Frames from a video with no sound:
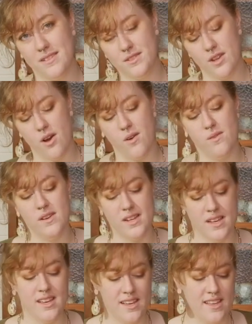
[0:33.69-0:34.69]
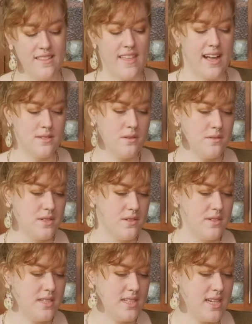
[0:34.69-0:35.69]
So that's what we're
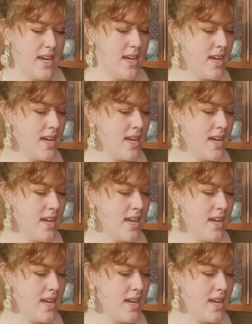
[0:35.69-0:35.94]
doing today.